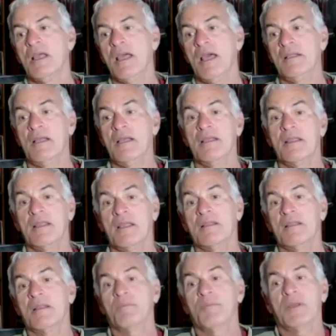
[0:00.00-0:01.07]
And I think
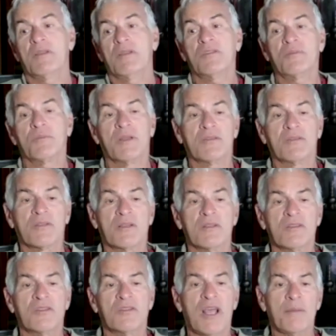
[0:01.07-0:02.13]
the biggest
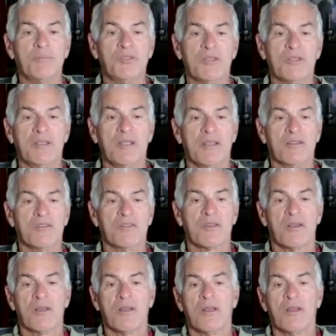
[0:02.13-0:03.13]
misconception is,